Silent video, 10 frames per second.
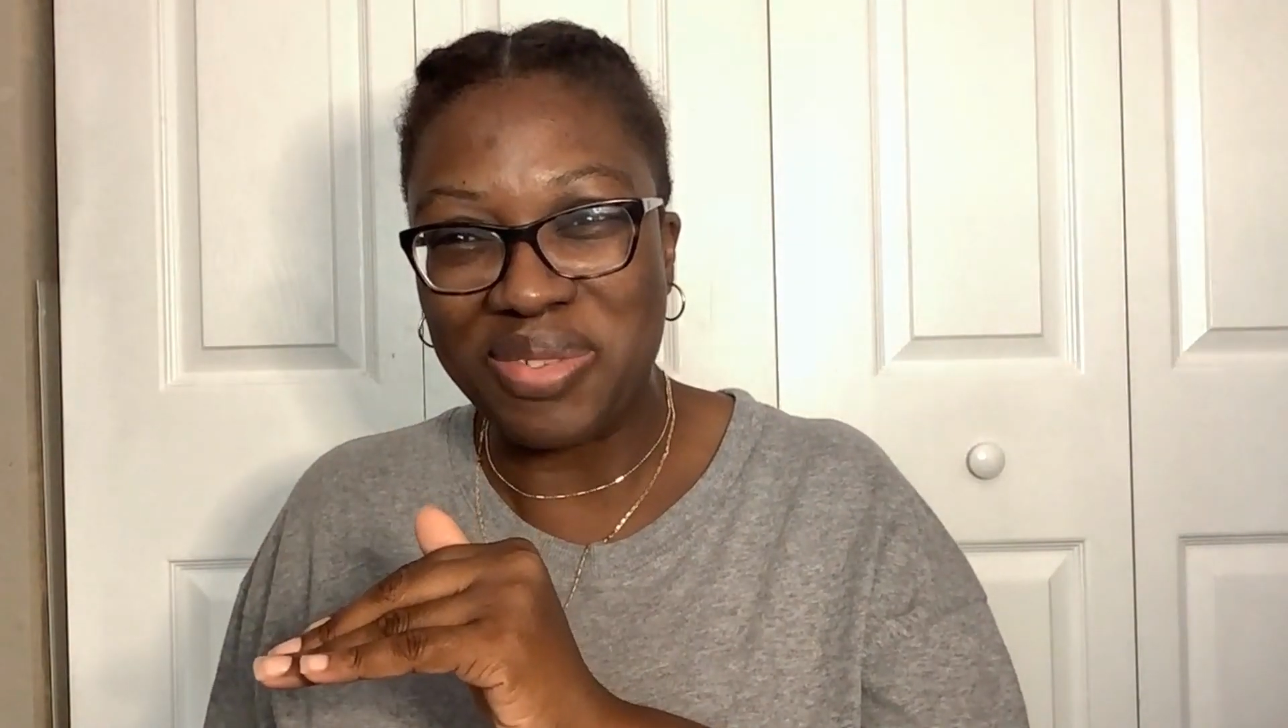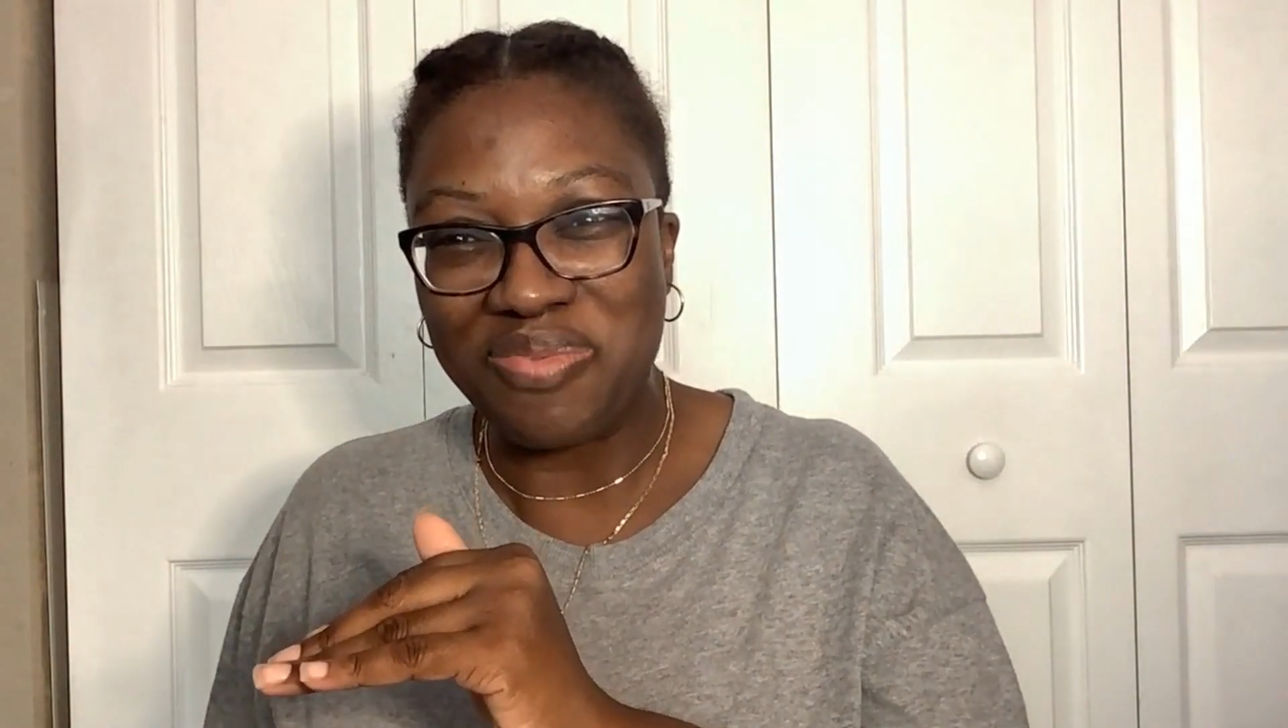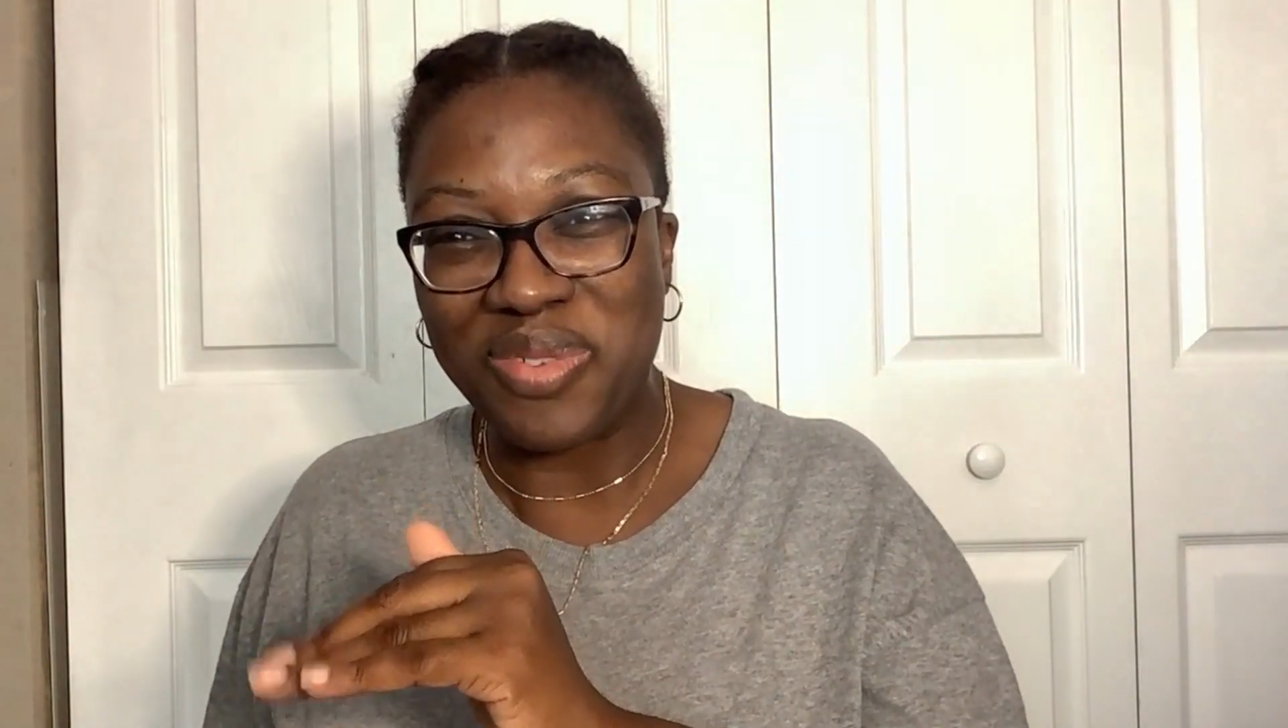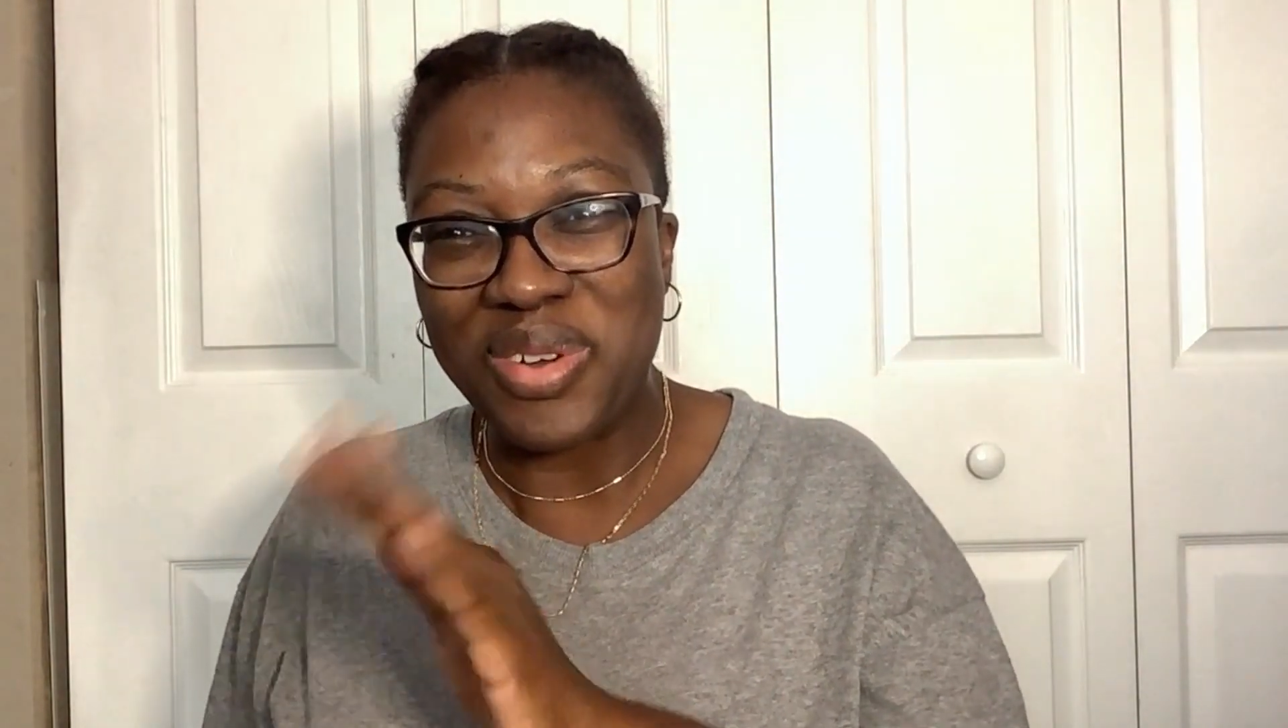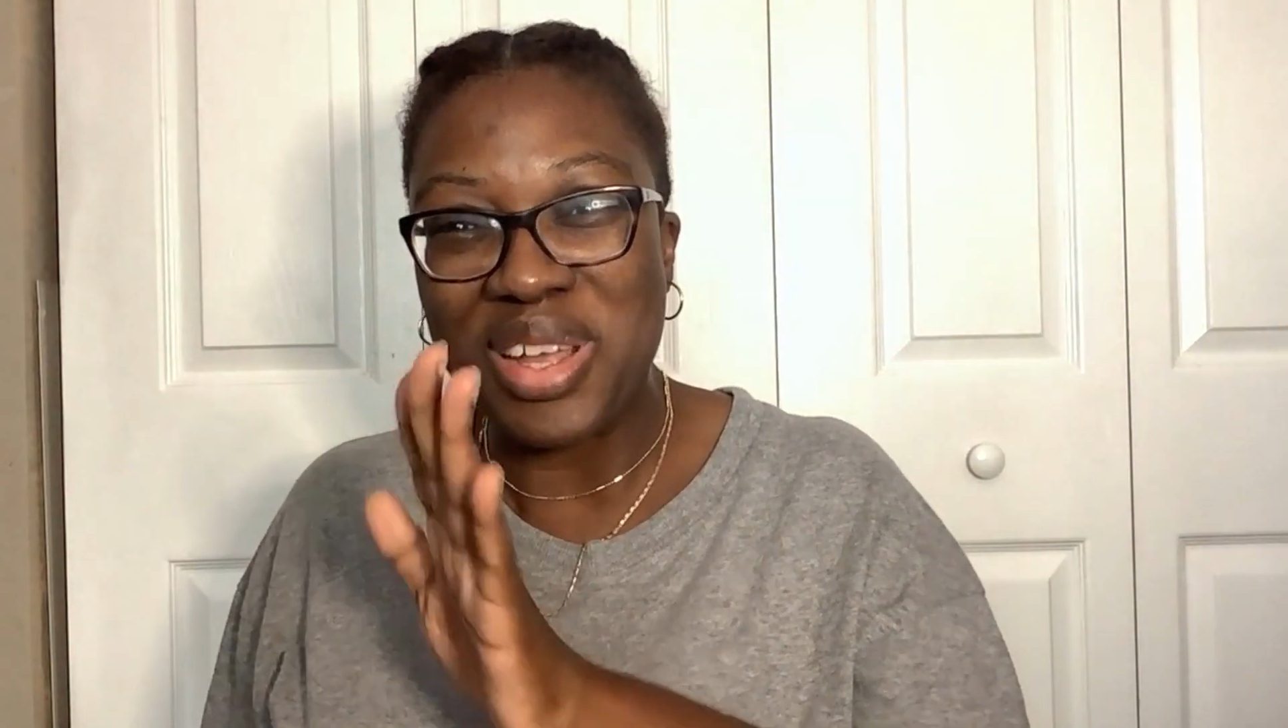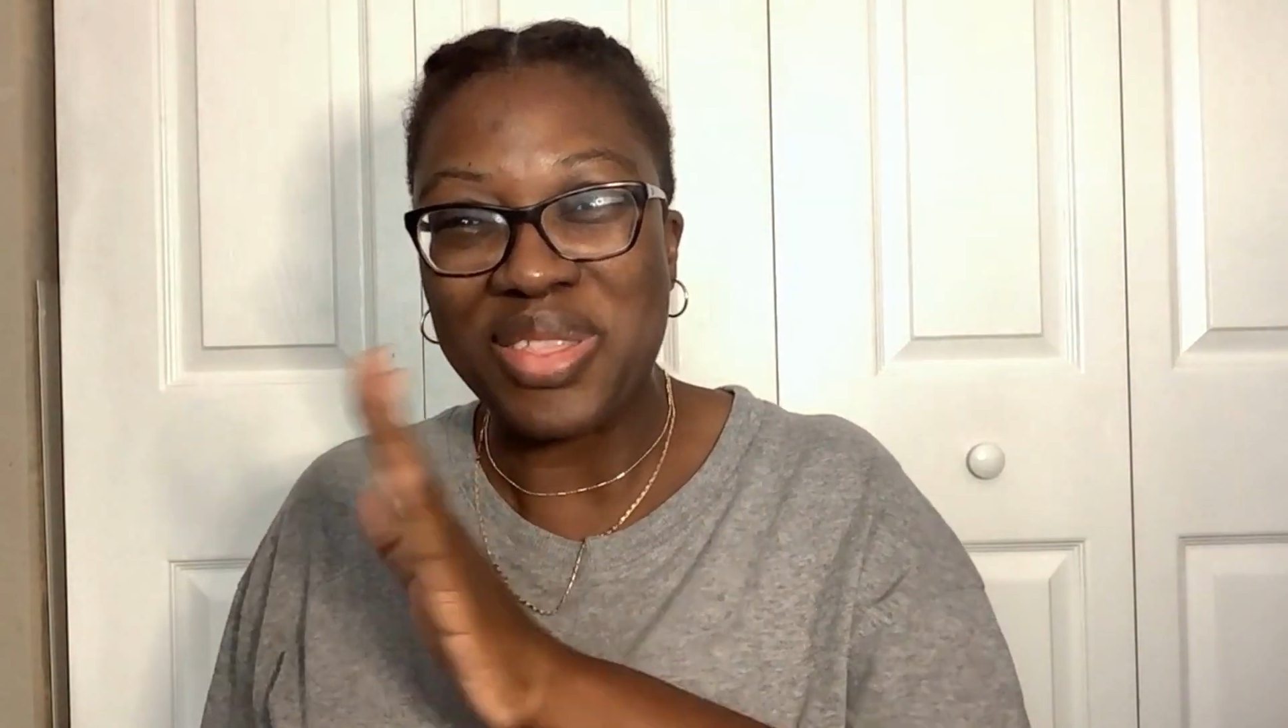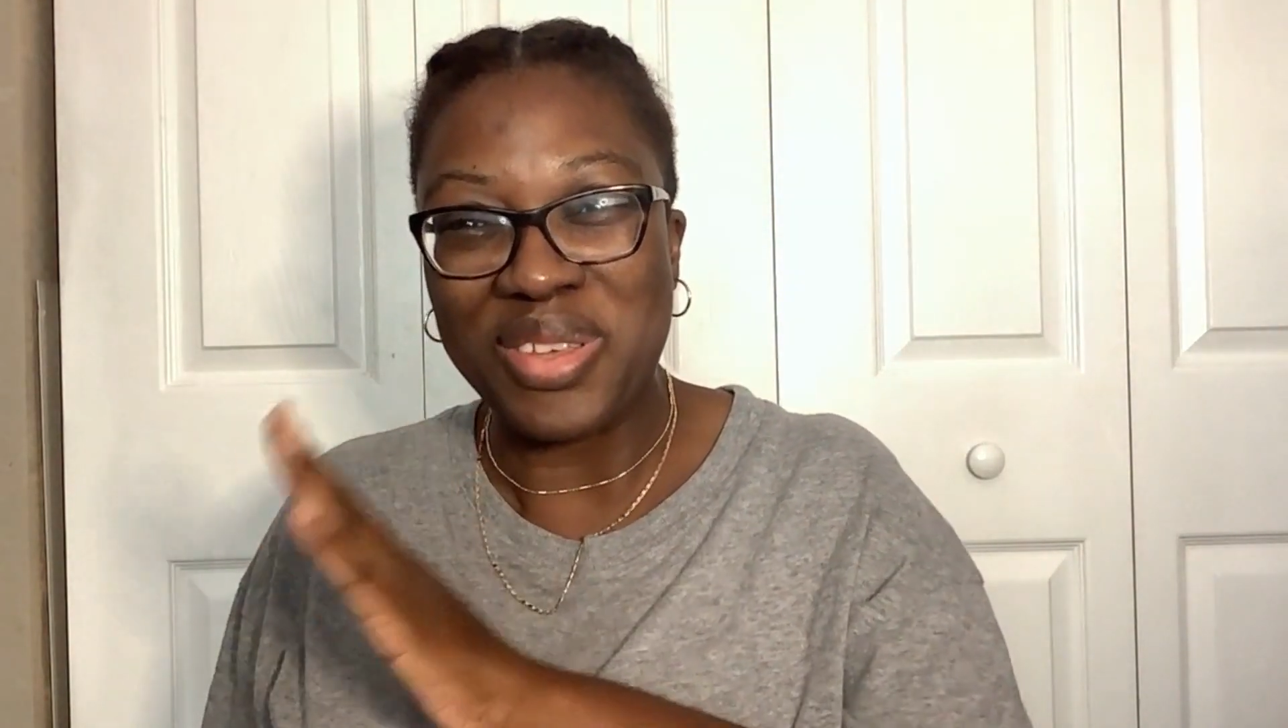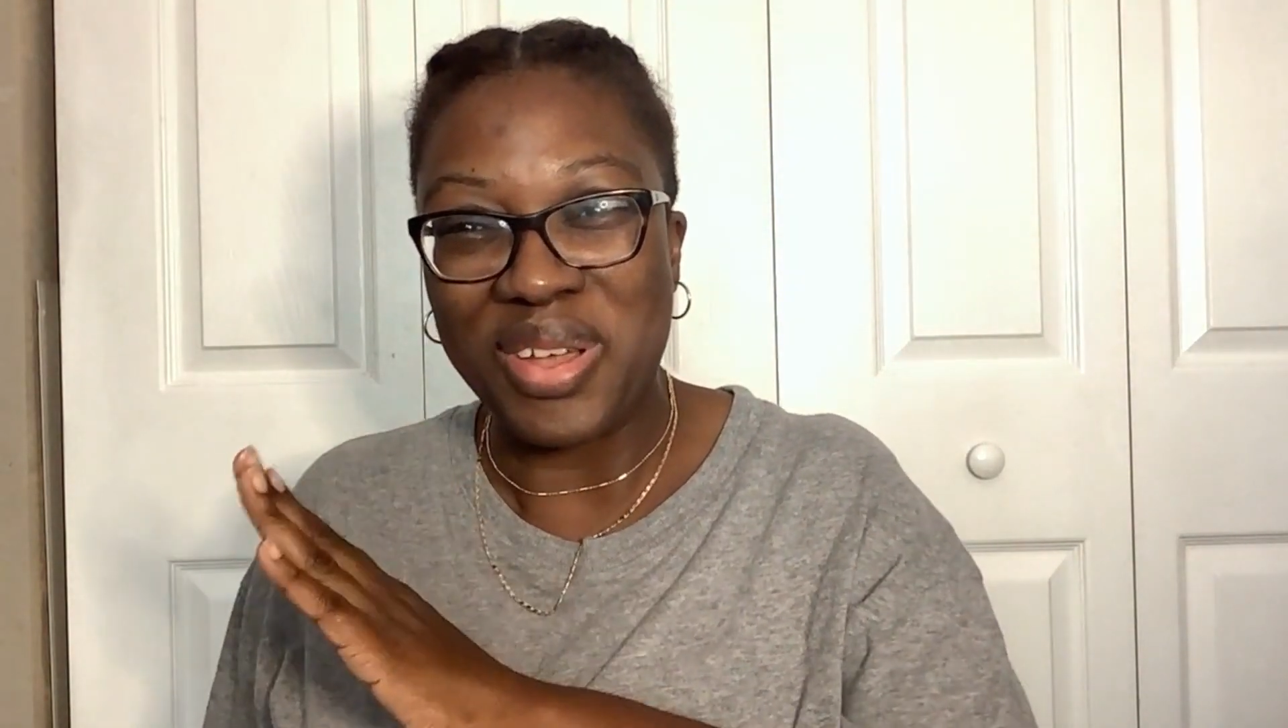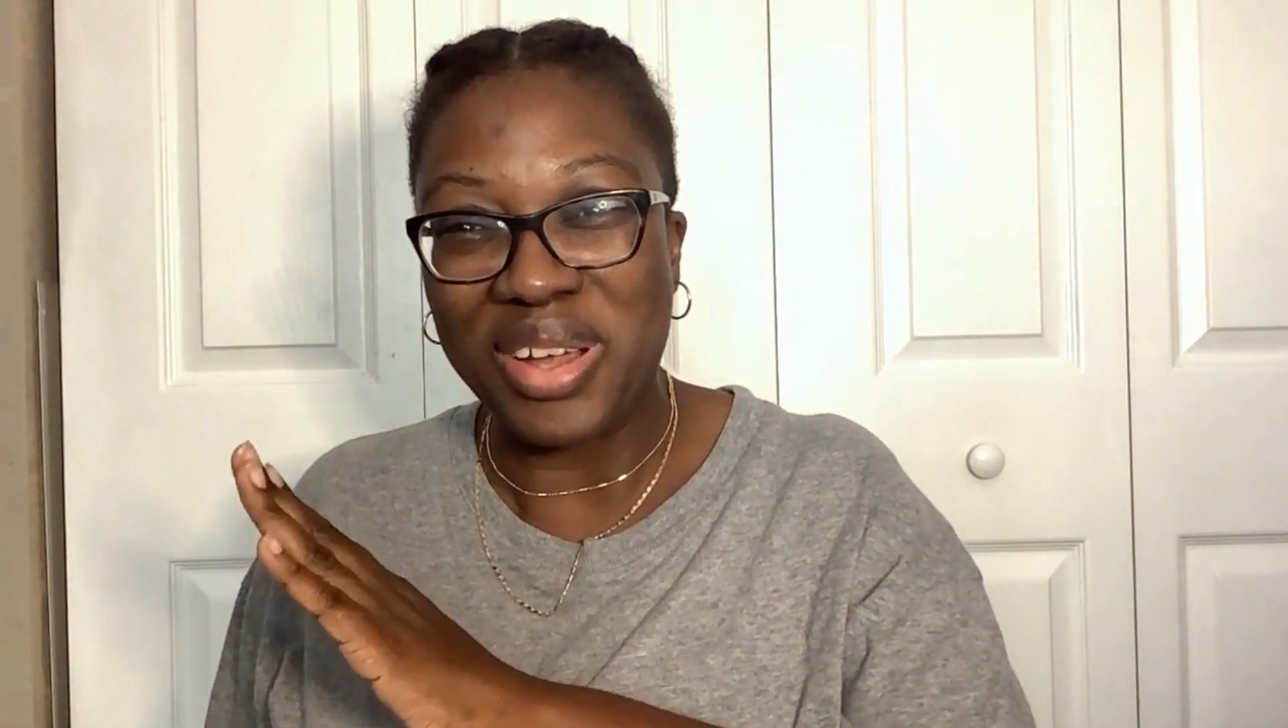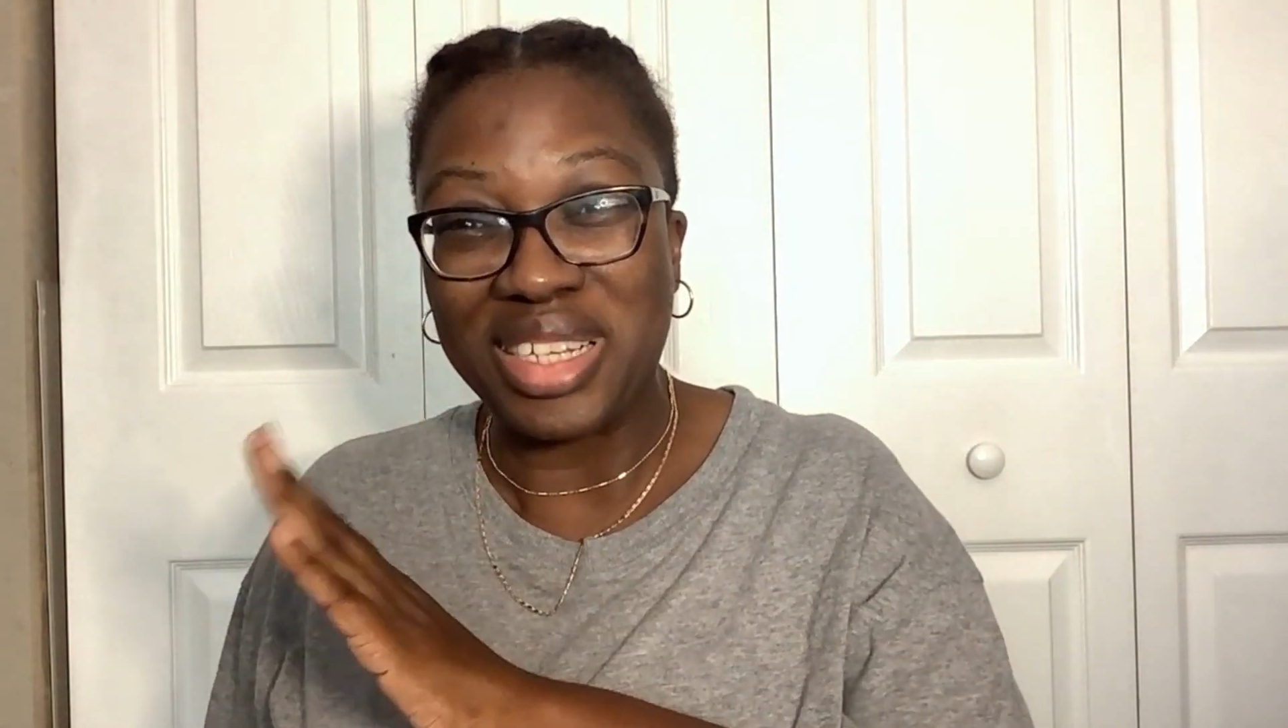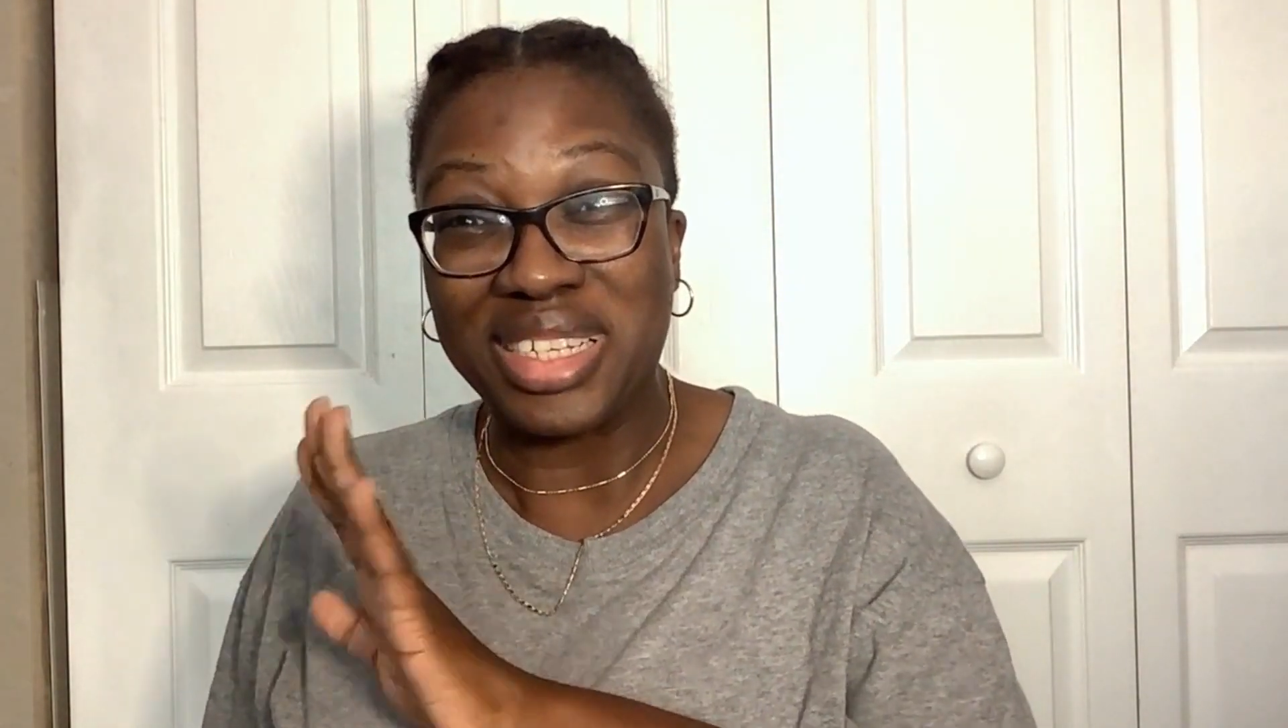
far in the yardage,